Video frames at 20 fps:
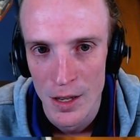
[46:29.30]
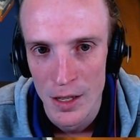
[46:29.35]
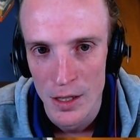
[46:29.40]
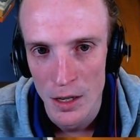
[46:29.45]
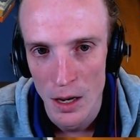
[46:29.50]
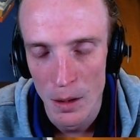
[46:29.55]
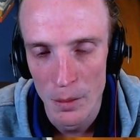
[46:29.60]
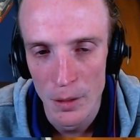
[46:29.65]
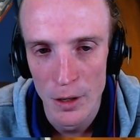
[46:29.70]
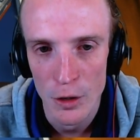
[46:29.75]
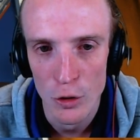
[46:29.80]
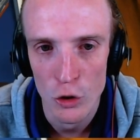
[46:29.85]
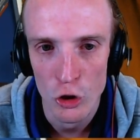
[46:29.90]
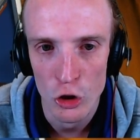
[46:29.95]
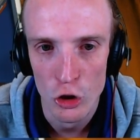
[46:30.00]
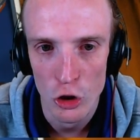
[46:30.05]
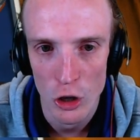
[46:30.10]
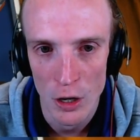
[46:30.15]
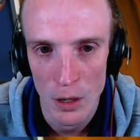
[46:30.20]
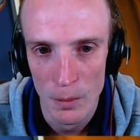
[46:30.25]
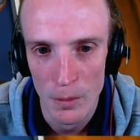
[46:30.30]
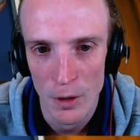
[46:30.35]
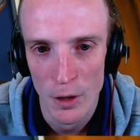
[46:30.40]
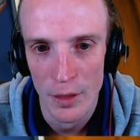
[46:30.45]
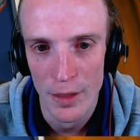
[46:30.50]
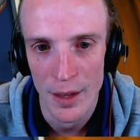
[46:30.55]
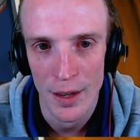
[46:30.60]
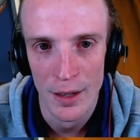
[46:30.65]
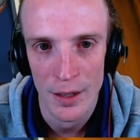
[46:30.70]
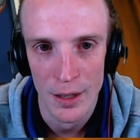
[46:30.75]
So I'm going to assume you're
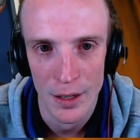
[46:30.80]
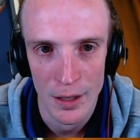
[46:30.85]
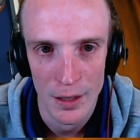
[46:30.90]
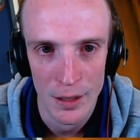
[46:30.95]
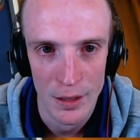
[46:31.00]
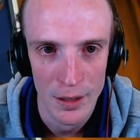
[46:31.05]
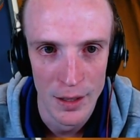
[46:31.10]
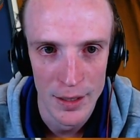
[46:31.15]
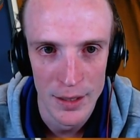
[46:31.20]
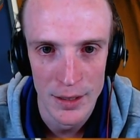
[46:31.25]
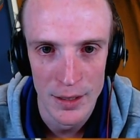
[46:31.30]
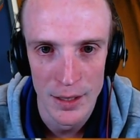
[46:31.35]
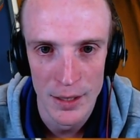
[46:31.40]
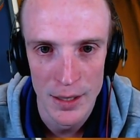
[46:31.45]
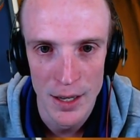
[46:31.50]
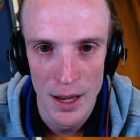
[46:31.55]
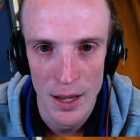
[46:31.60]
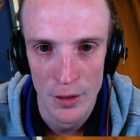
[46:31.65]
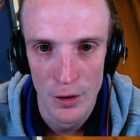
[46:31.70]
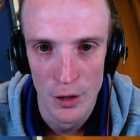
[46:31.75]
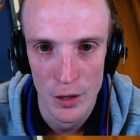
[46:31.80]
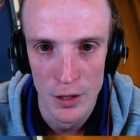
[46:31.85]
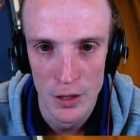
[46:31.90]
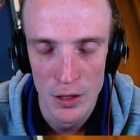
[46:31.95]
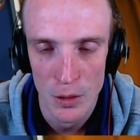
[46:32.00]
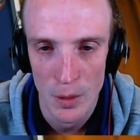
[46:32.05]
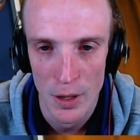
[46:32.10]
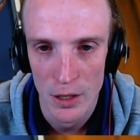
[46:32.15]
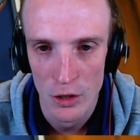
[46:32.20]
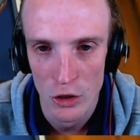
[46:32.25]
thinking, let's discard those
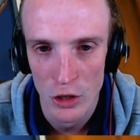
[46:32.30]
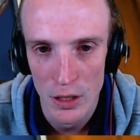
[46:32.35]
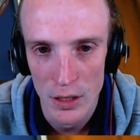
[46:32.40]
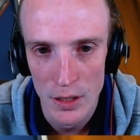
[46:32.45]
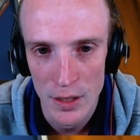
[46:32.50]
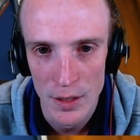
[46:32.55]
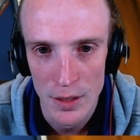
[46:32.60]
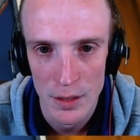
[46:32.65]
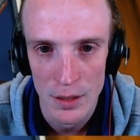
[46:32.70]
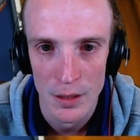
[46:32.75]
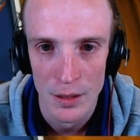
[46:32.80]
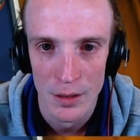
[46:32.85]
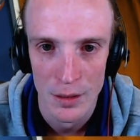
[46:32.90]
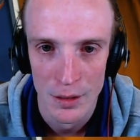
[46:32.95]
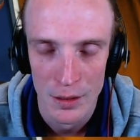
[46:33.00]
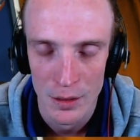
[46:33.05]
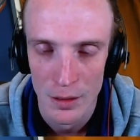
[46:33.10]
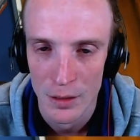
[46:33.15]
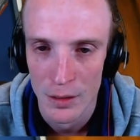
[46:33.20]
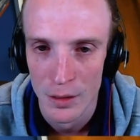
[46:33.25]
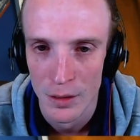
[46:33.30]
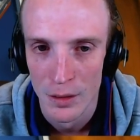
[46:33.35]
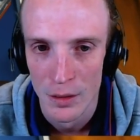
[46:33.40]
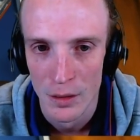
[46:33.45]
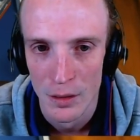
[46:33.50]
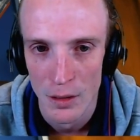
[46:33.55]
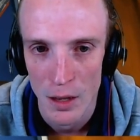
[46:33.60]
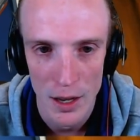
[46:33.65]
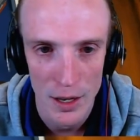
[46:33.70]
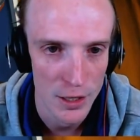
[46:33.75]
two NGs.
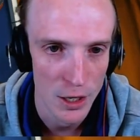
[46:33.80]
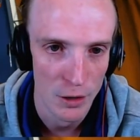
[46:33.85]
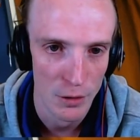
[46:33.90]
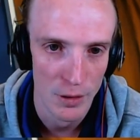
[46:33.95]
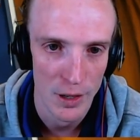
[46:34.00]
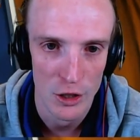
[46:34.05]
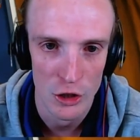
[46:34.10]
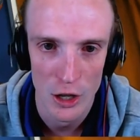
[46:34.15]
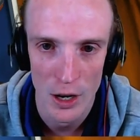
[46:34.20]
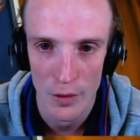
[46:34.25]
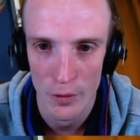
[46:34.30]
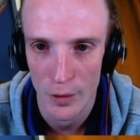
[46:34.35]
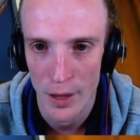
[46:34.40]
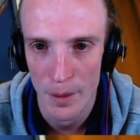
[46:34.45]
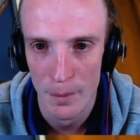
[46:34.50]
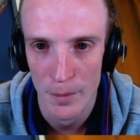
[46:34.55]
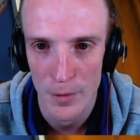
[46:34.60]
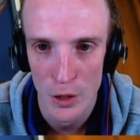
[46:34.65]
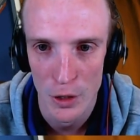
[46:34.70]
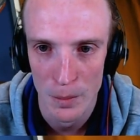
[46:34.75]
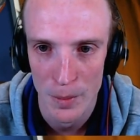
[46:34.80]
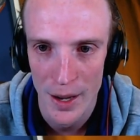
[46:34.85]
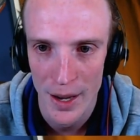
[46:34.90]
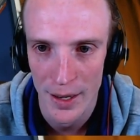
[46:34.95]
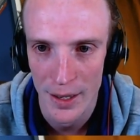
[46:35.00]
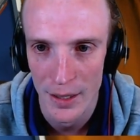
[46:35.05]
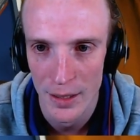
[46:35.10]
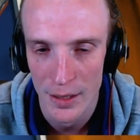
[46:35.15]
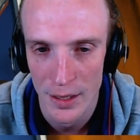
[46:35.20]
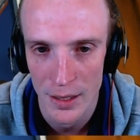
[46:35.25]
I say reshuffle them two
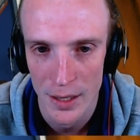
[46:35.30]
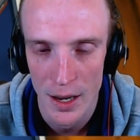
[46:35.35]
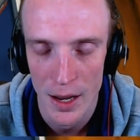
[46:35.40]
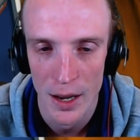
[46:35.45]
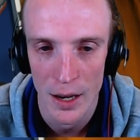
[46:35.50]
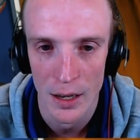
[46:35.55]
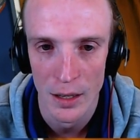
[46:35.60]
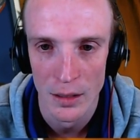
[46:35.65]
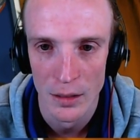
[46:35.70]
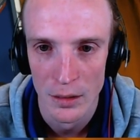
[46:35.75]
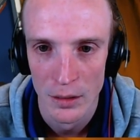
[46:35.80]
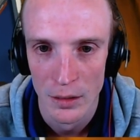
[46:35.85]
back into deck.